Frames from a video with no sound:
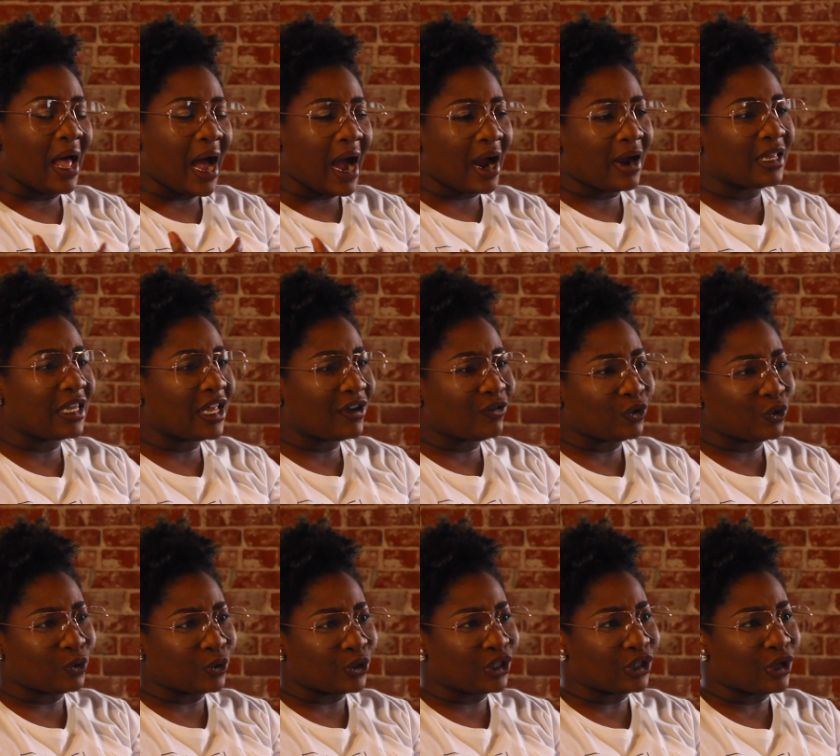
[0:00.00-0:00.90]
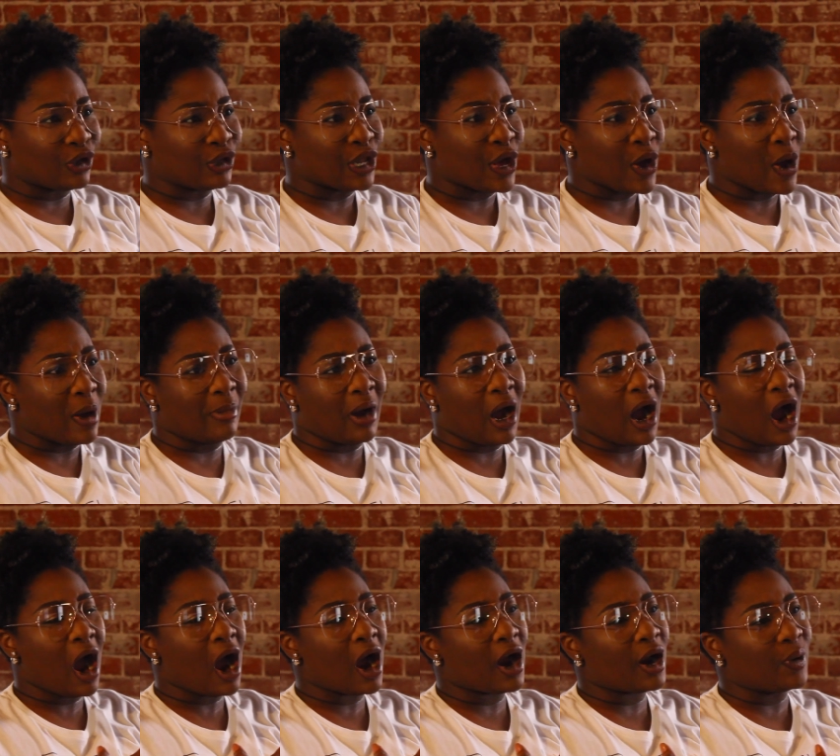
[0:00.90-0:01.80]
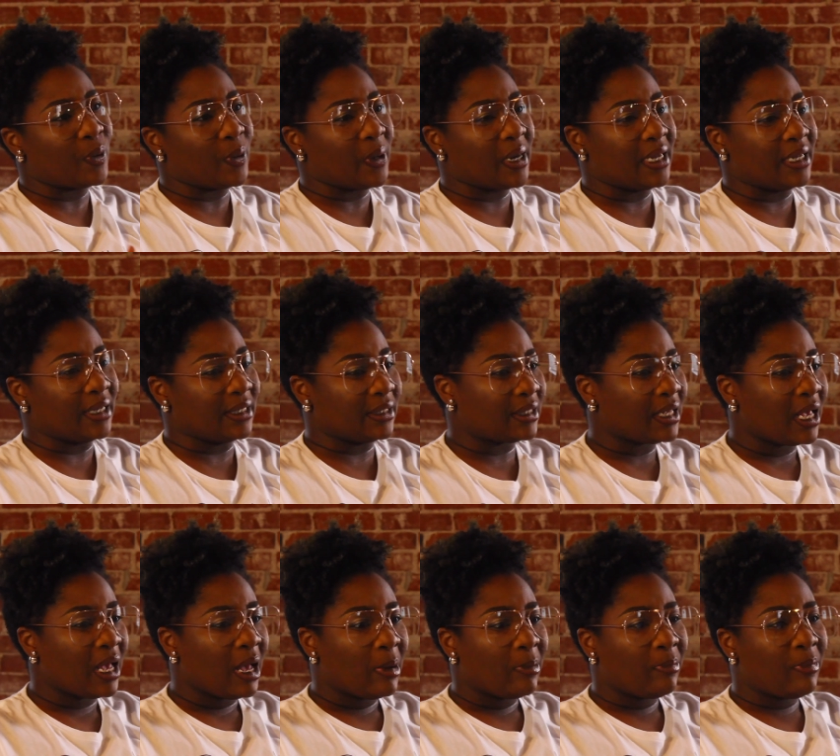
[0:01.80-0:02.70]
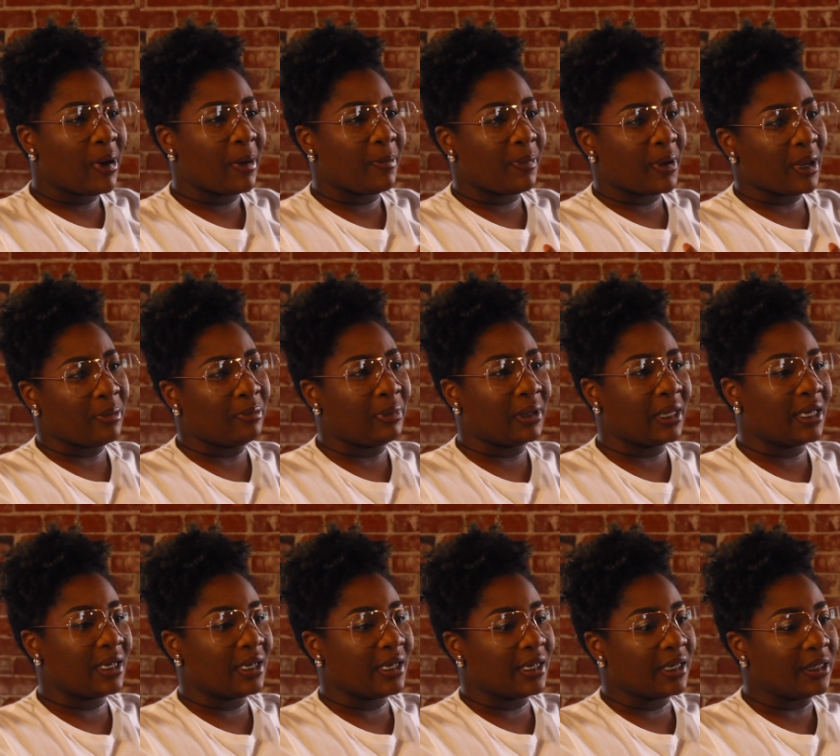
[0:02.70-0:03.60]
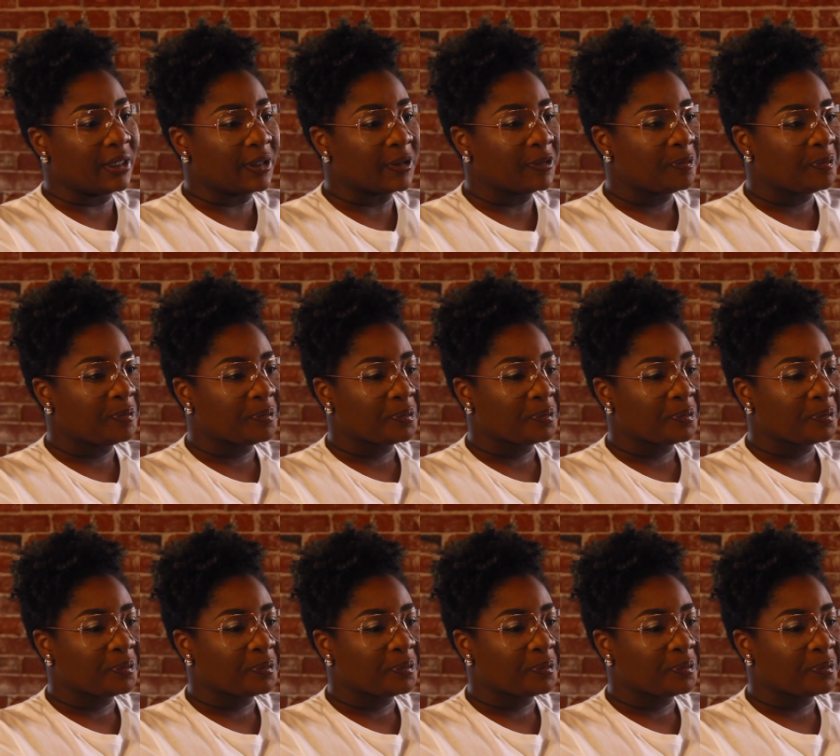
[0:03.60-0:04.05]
iron levels were so low and my heart was pumping blood